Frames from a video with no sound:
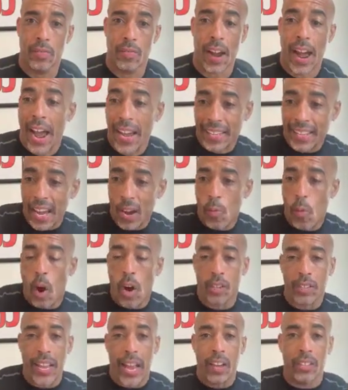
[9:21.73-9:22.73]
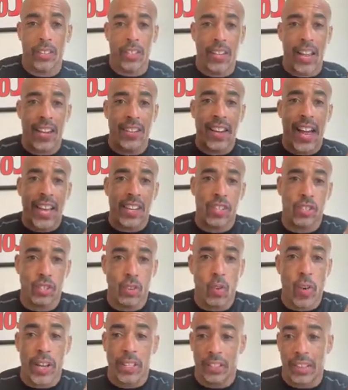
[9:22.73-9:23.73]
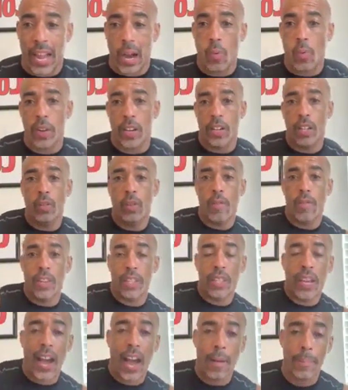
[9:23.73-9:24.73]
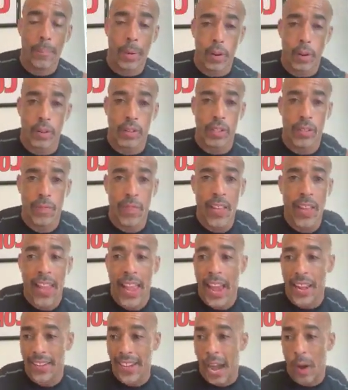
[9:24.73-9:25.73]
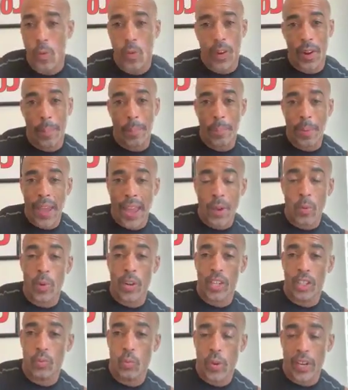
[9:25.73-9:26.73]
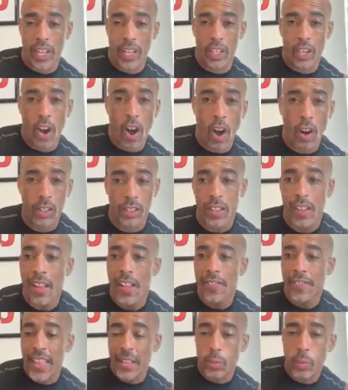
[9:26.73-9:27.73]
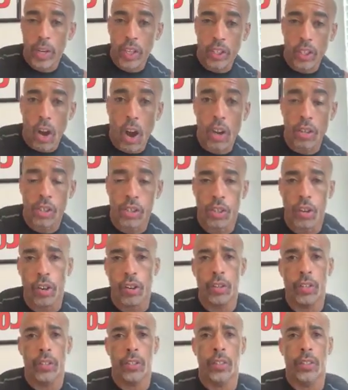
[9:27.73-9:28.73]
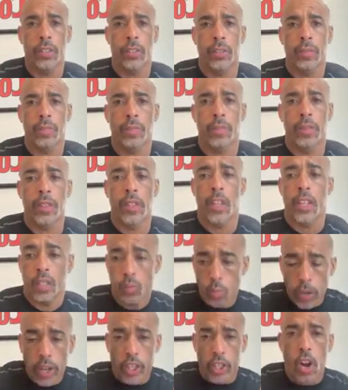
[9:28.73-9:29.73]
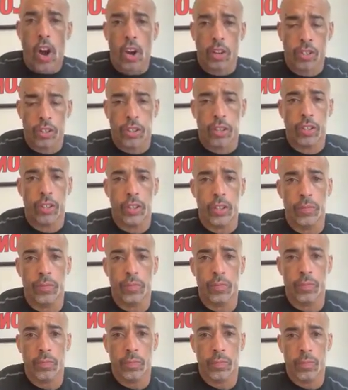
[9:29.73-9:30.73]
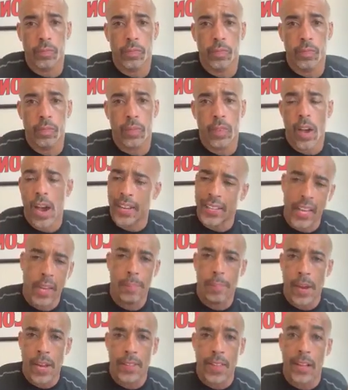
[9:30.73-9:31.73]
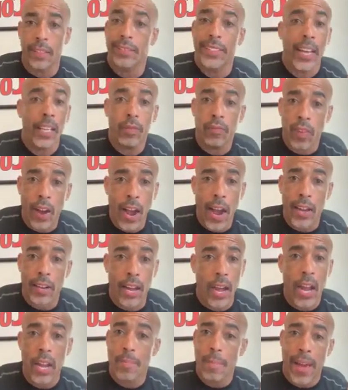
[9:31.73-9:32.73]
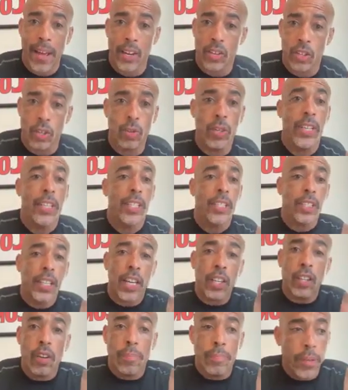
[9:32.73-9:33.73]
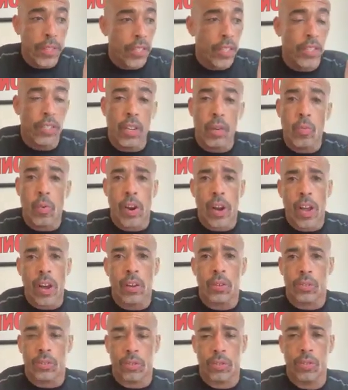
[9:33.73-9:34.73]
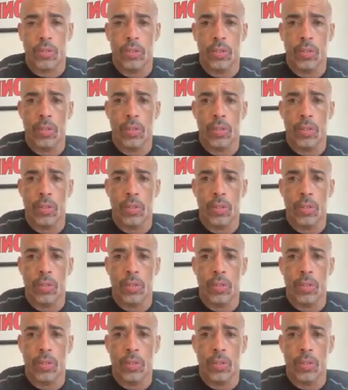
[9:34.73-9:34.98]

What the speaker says: Right, I can't walk down to that nice store and say I want a Louis Vuitton purse and not want to pay what it costs. That's what it costs, sir. This is what it costs, sir. I can't pay that. That's fine. I ain't mad at you. Take your business somewhere else.